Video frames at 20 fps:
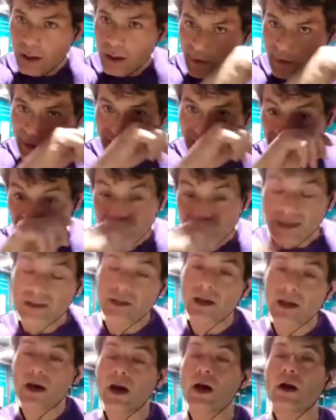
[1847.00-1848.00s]
and,
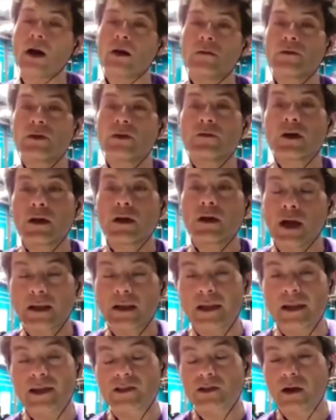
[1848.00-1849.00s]
oh, you've got high
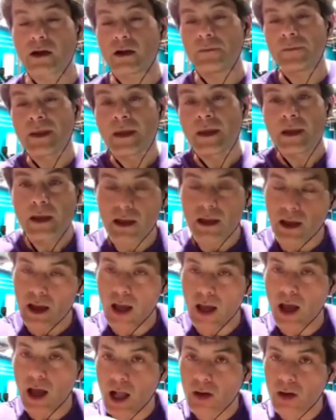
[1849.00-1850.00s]
cholesterol,
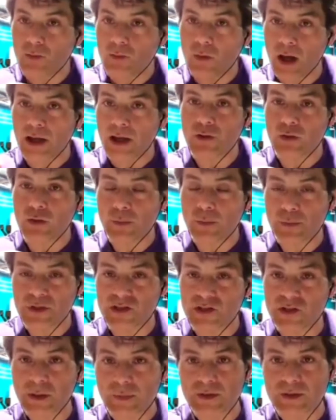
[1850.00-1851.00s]
I'll write you a
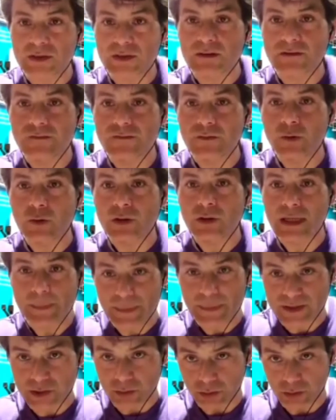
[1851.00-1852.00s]
prescription for
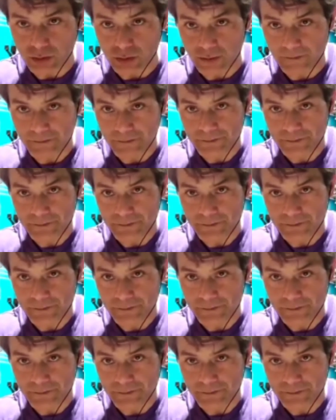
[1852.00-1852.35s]
Lipitor,